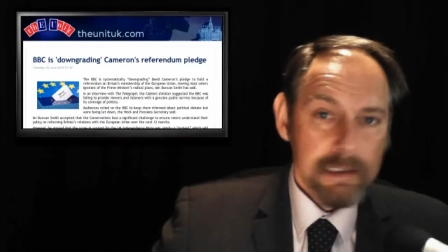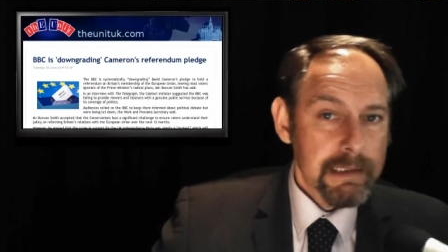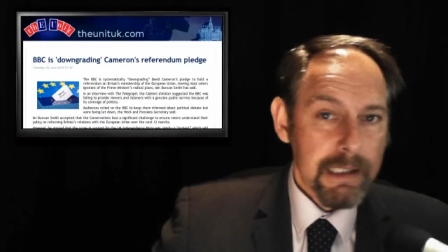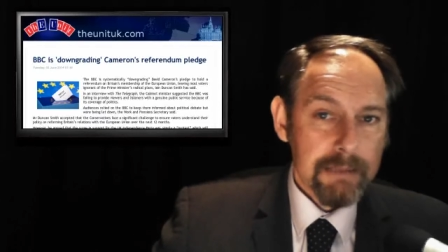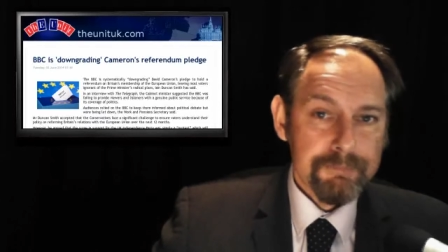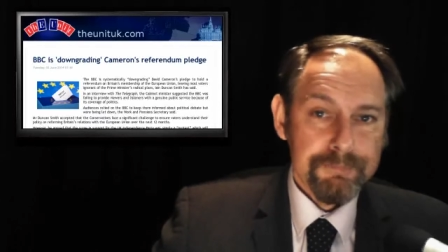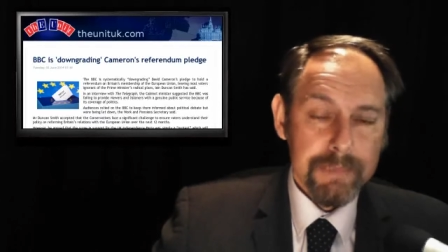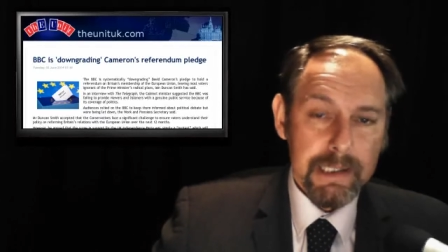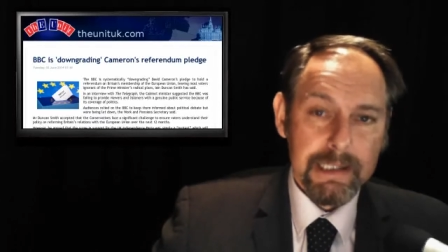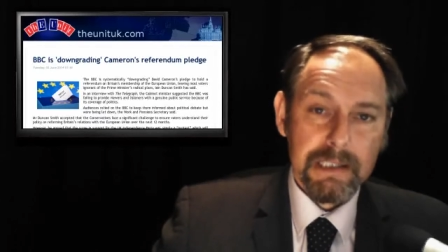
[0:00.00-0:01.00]
Now,
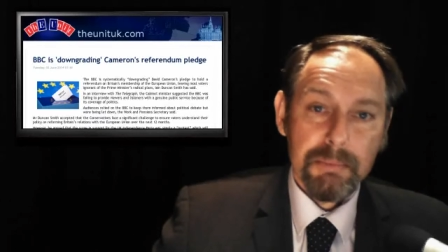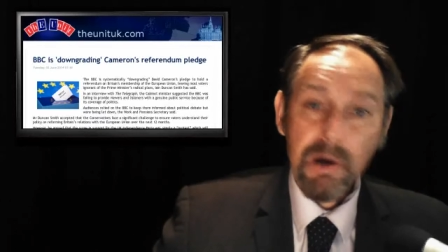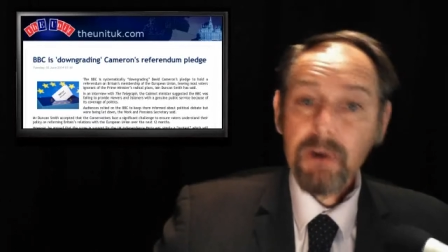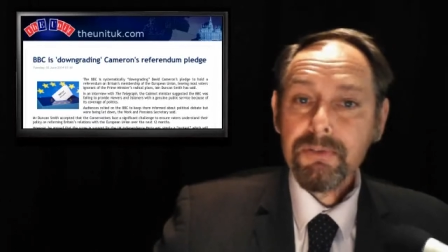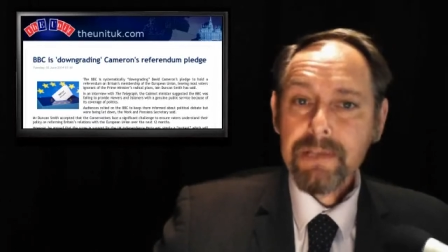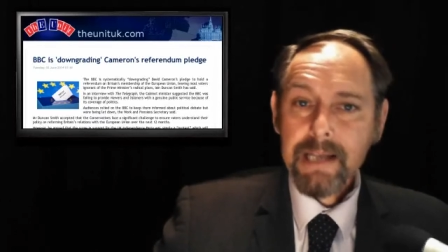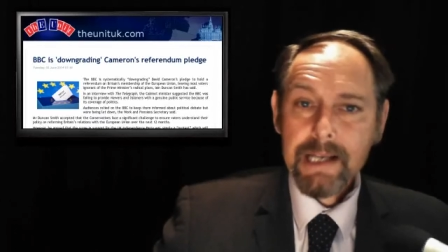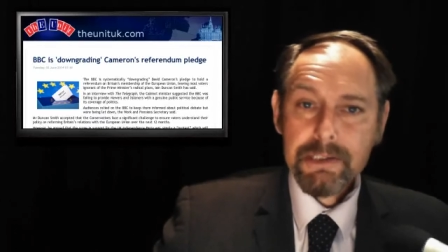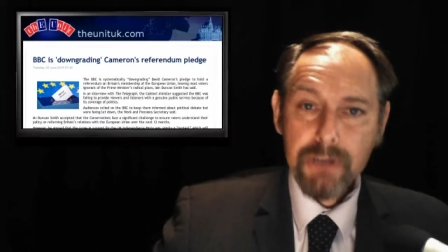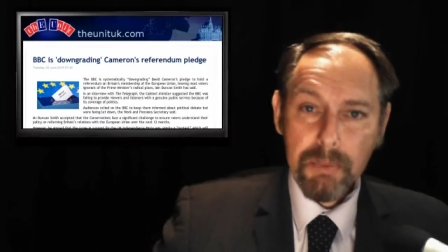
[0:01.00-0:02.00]
leading the poll for the
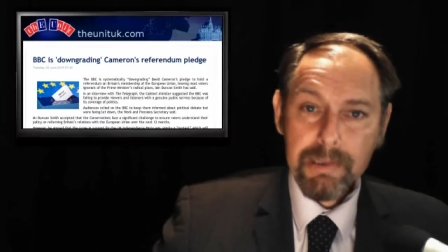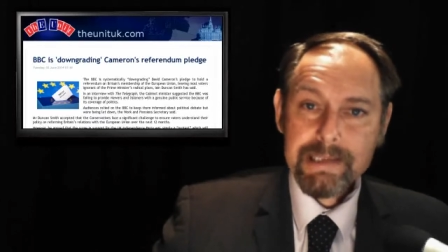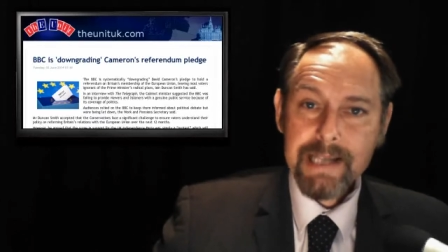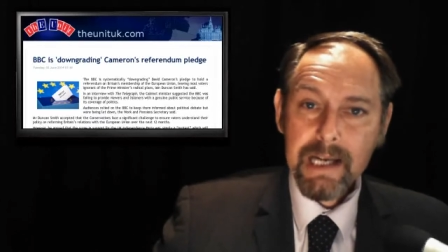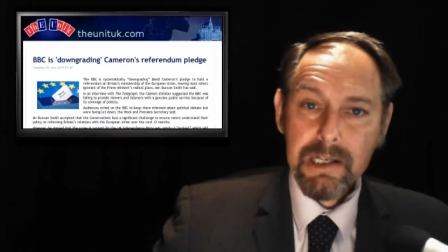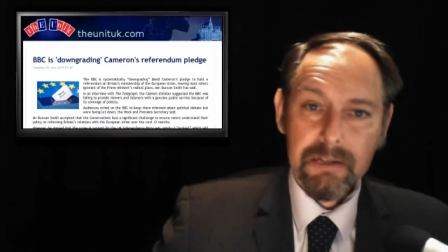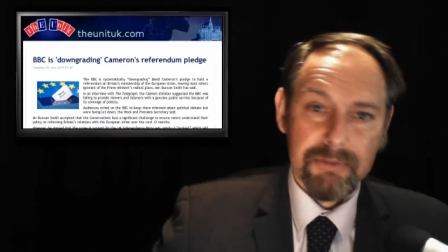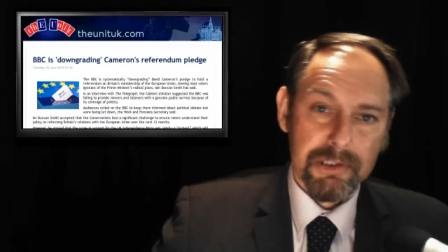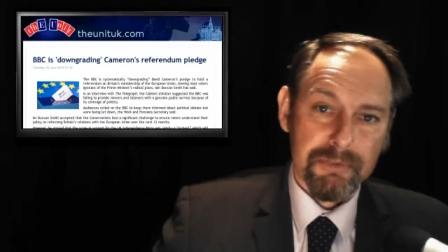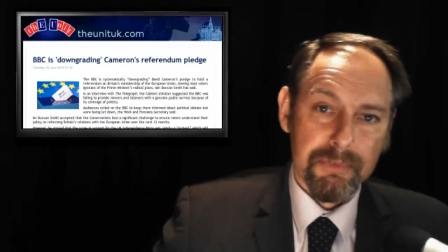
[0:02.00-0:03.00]
next topic to get
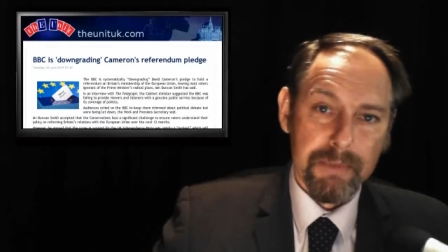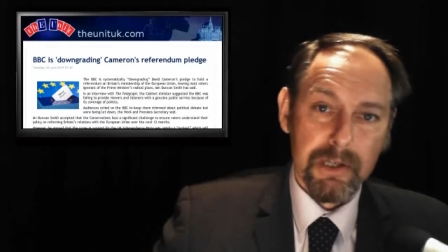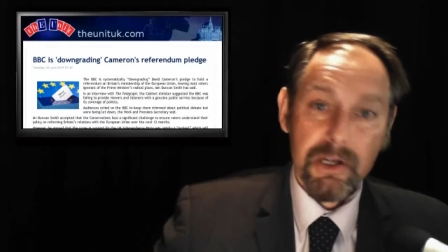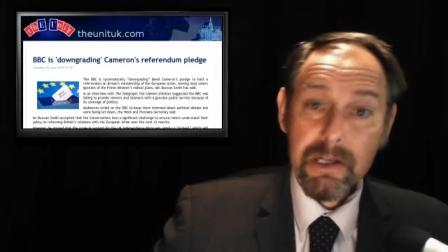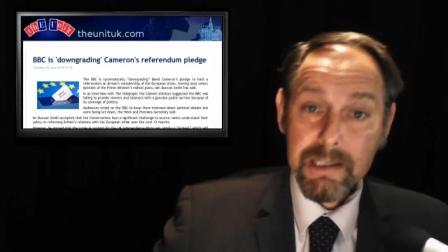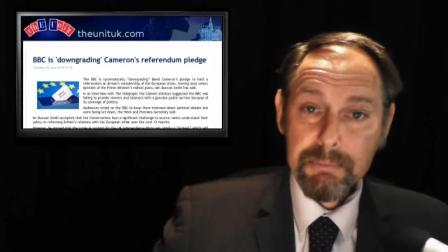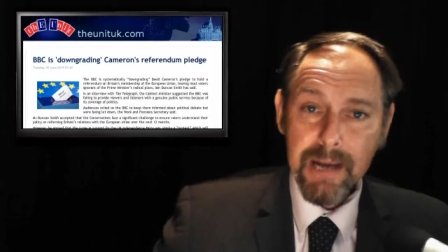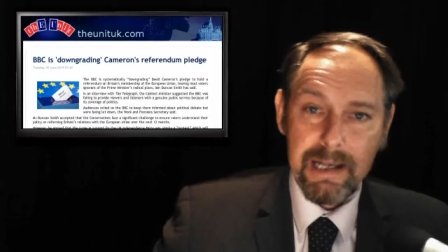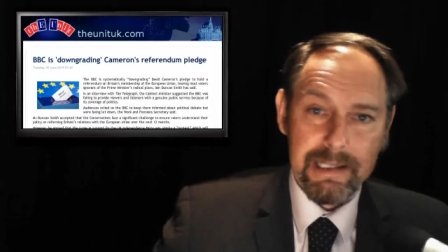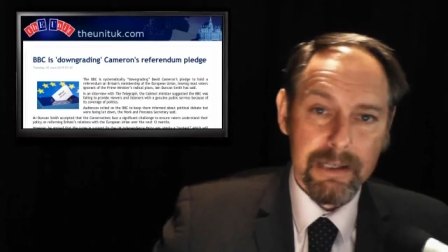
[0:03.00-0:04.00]
coverage from the learned
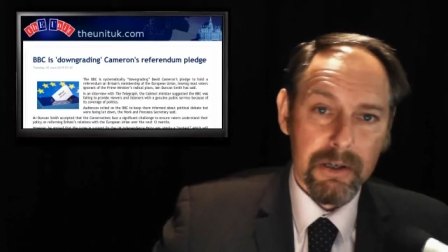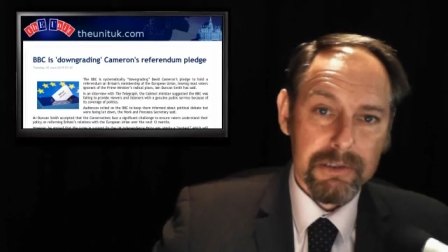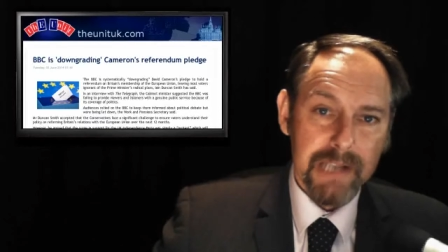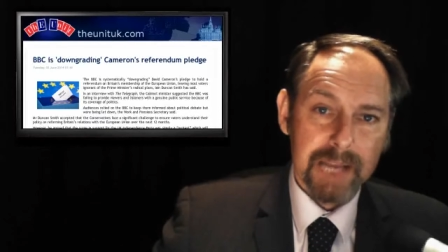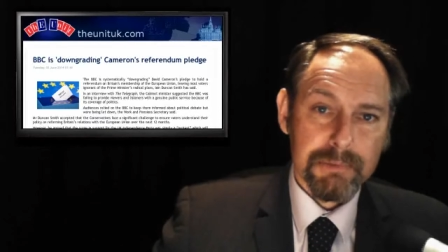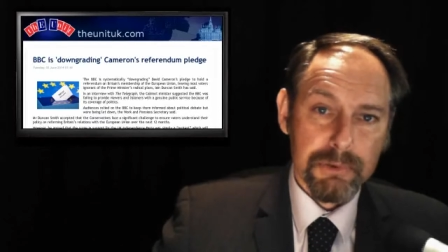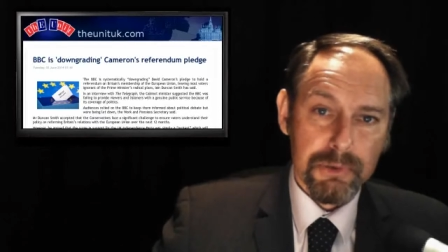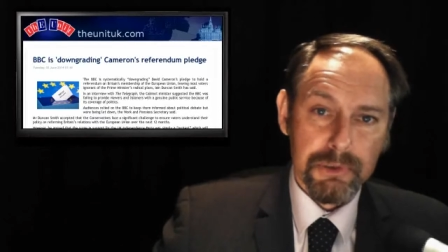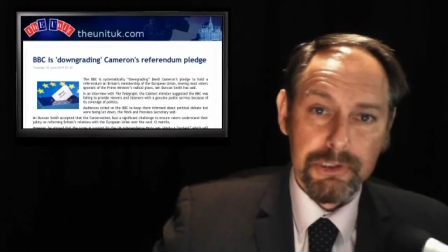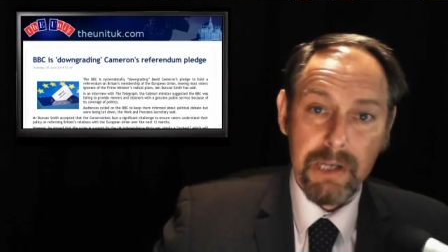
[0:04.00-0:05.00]
panel in our table
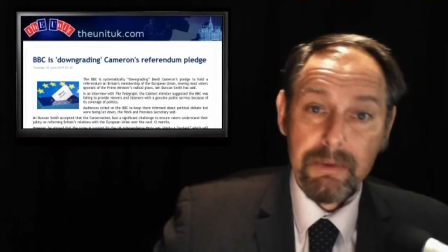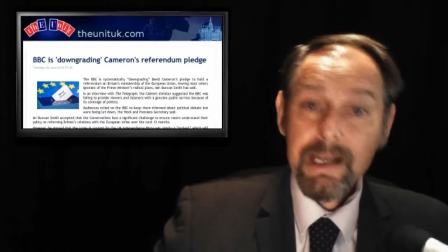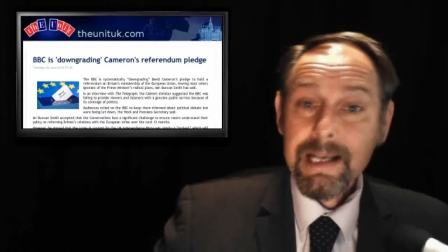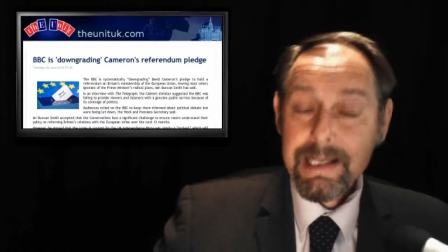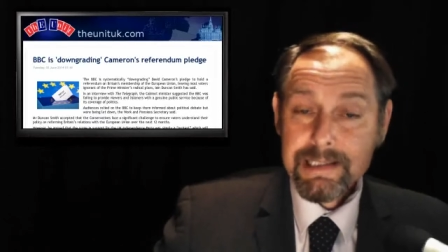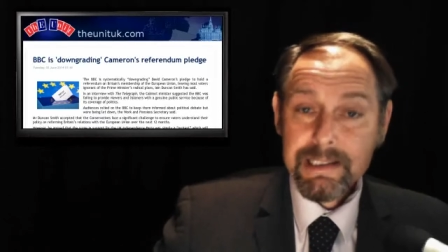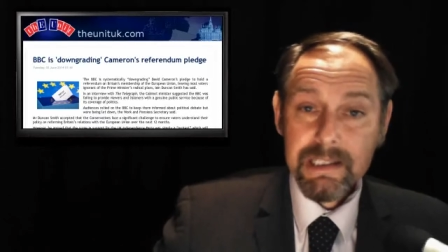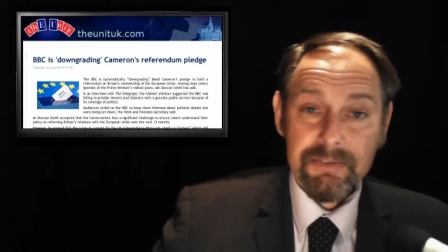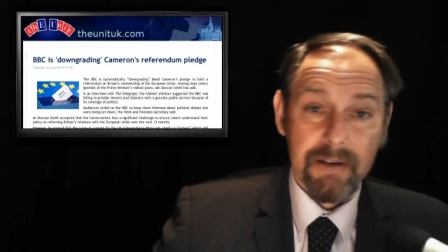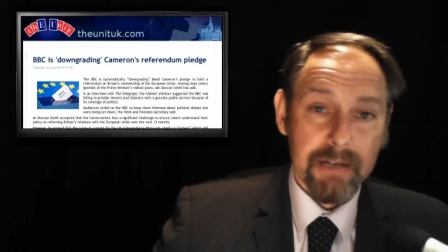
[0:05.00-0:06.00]
talk show is
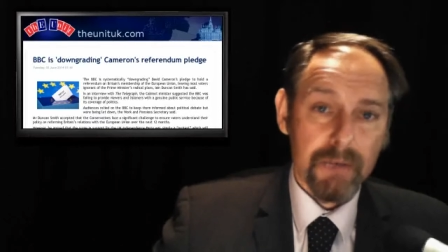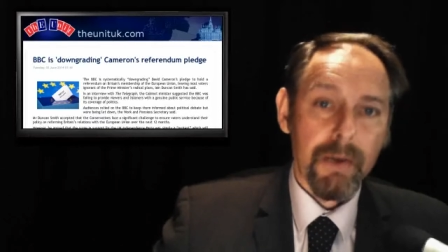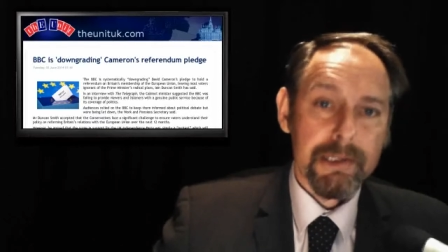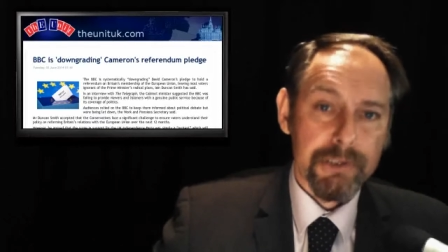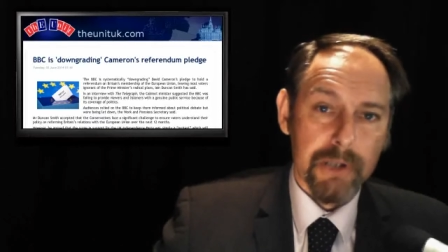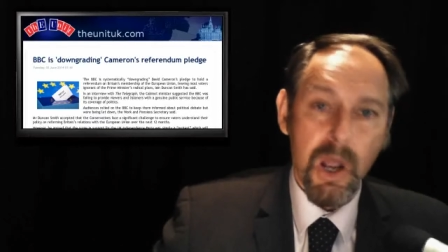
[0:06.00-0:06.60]
this very question.